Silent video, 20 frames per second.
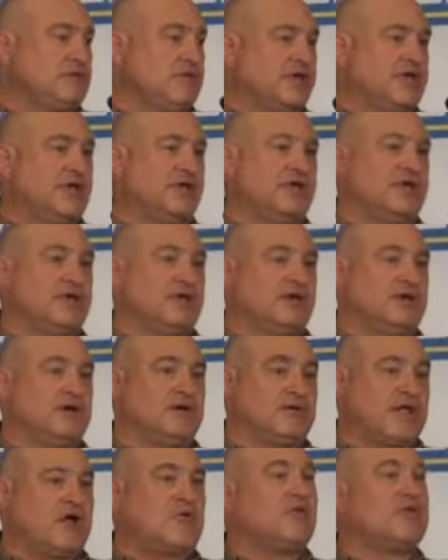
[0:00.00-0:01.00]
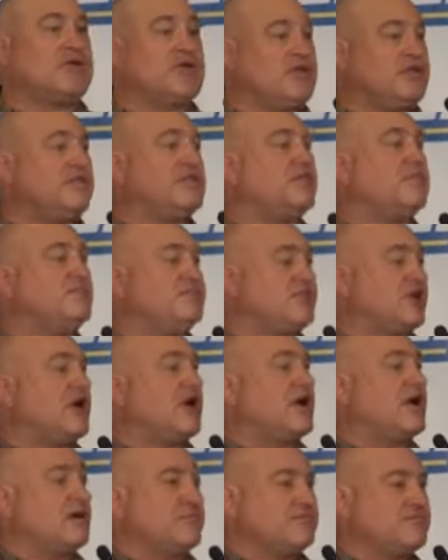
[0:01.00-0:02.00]
And now we're getting them
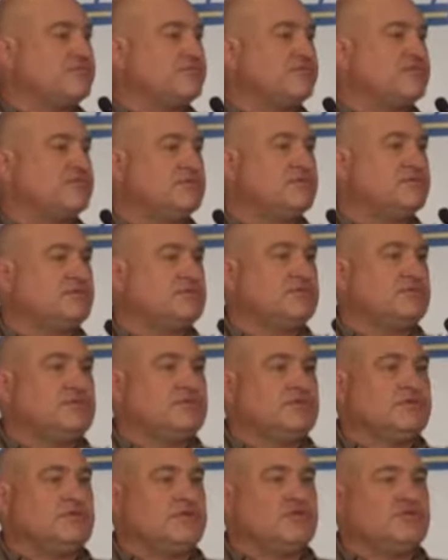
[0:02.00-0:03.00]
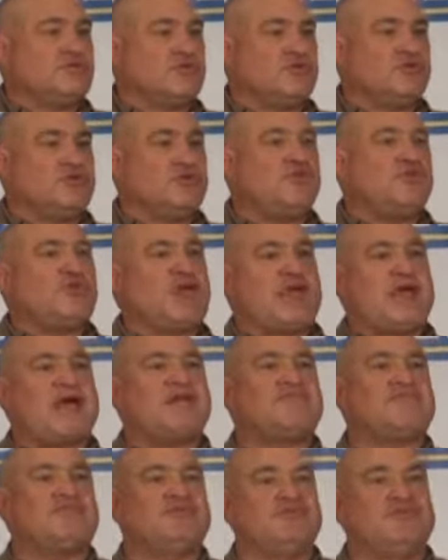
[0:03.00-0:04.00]
jobs. So you don't
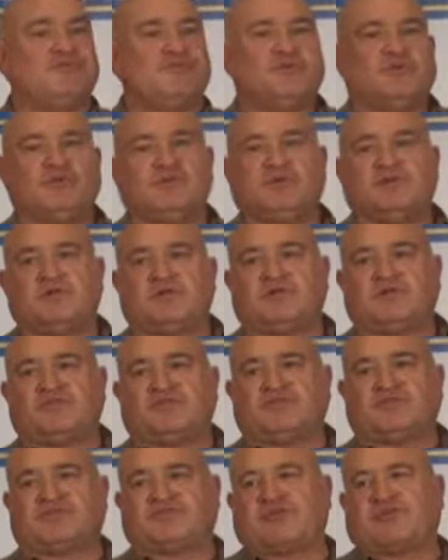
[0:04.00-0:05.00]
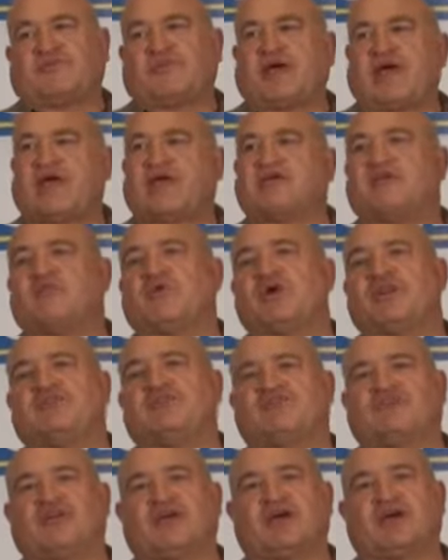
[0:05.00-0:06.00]
have to just sit back and write
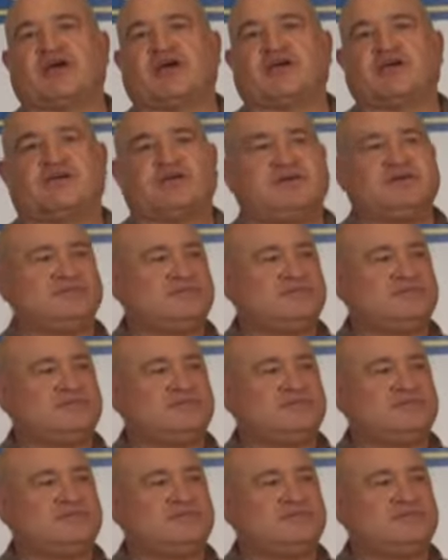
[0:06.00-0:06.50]
a check.